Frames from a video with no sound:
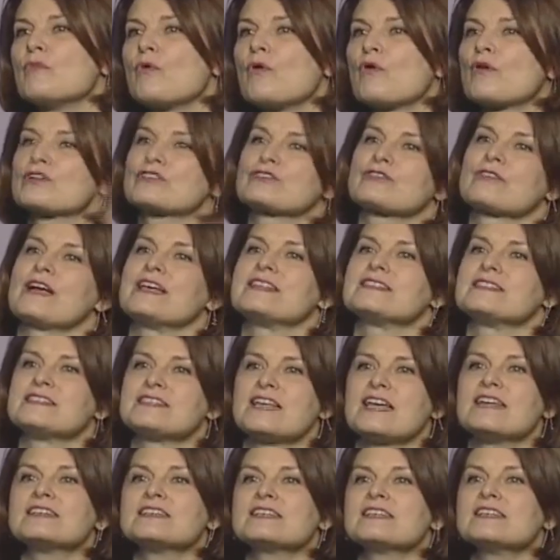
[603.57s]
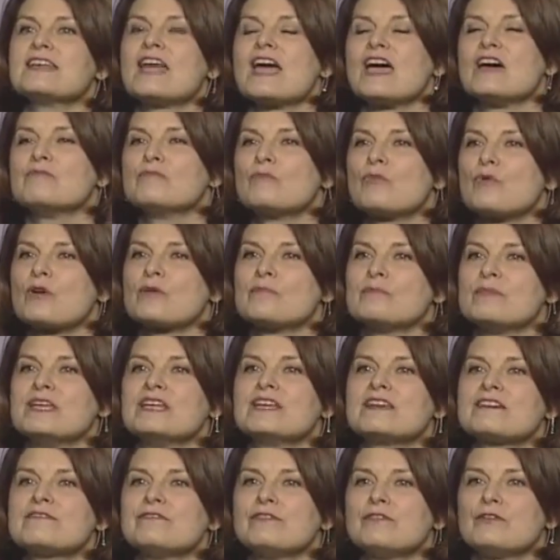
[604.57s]
more transcendent and more
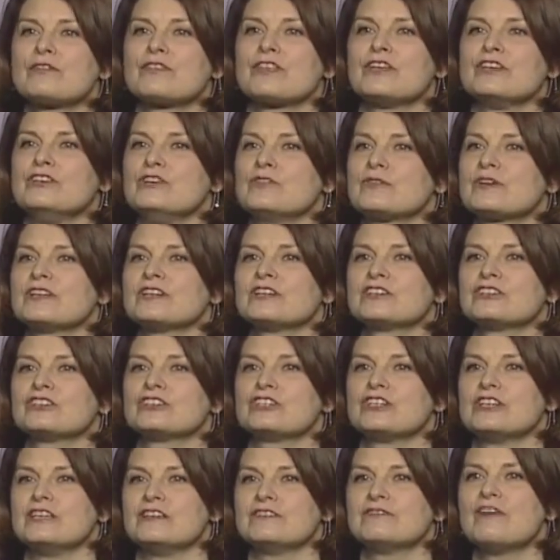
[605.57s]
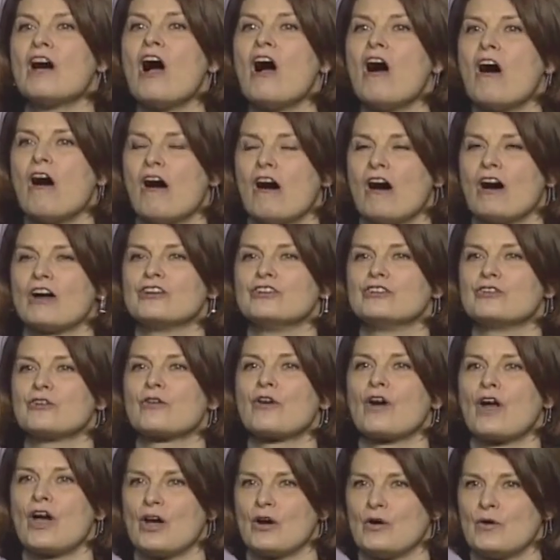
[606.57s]
meaningful than you can achieve on
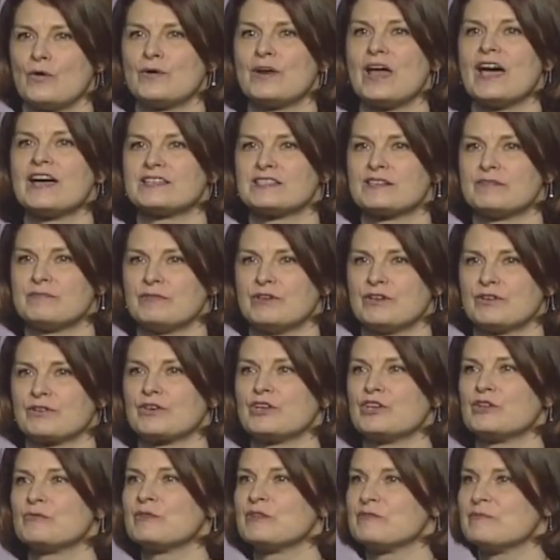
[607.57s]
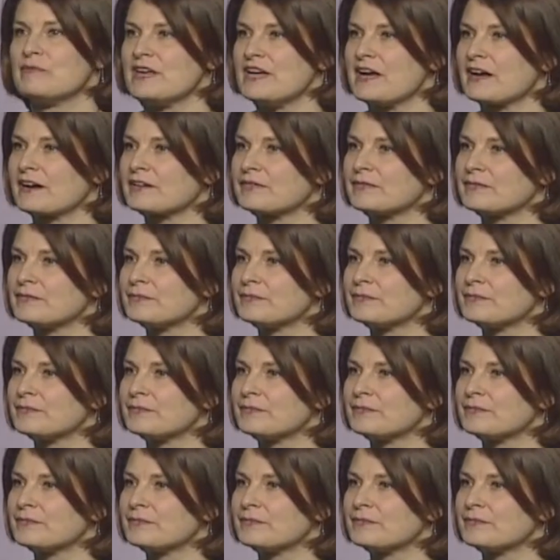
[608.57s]
your own as a mere human being.